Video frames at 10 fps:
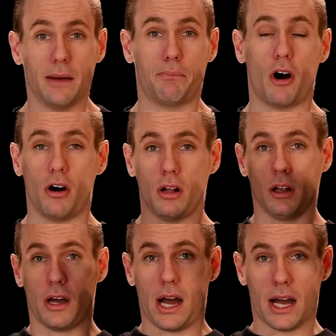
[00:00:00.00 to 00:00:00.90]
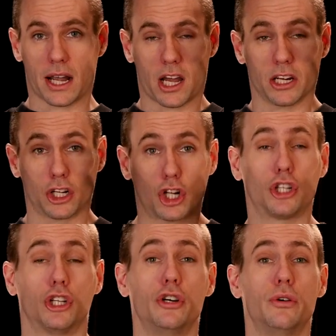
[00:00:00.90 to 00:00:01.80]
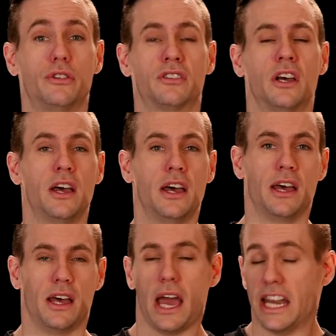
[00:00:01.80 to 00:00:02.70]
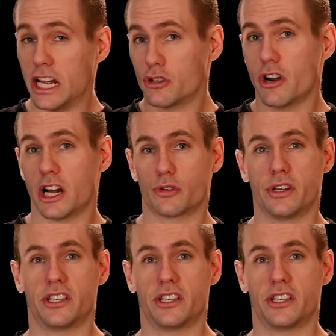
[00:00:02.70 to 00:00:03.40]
Paul concludes an introductory